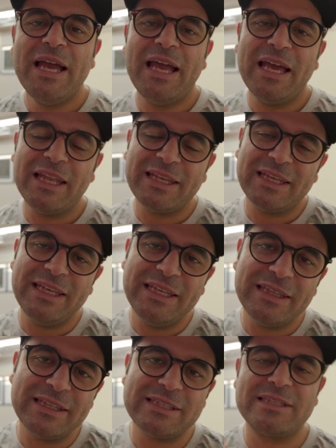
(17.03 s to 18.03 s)
And
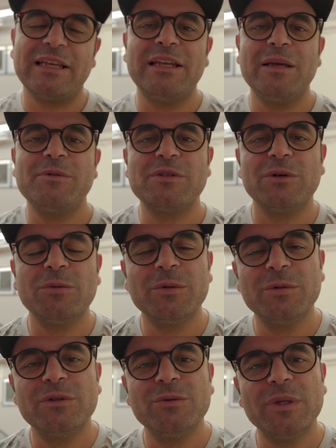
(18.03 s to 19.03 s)
in the second episode, we
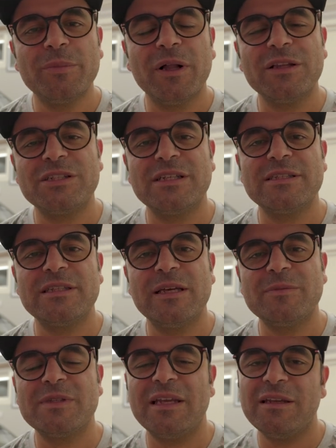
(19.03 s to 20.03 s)
will do the polishing steps.